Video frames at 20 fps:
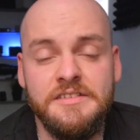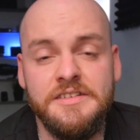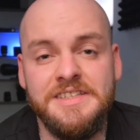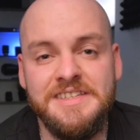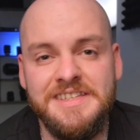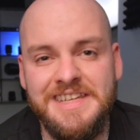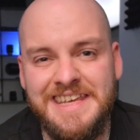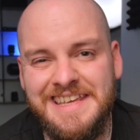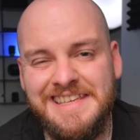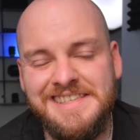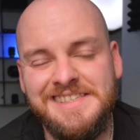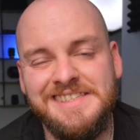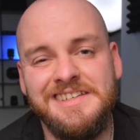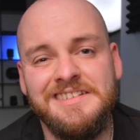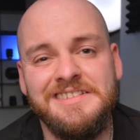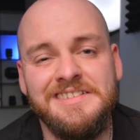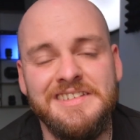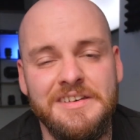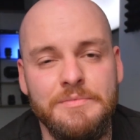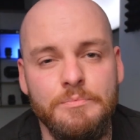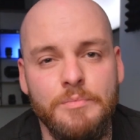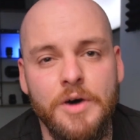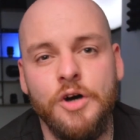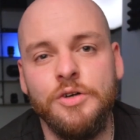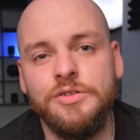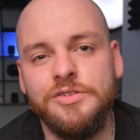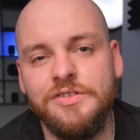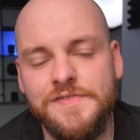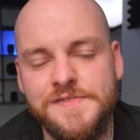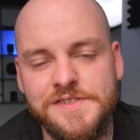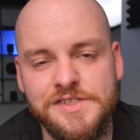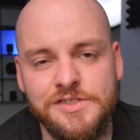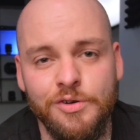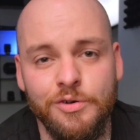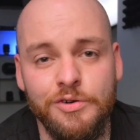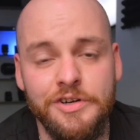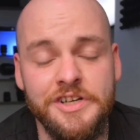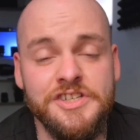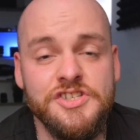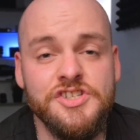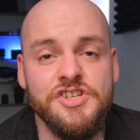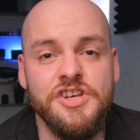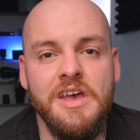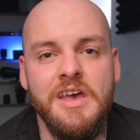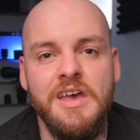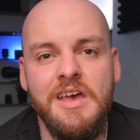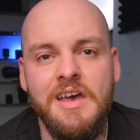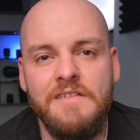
decent amount of storage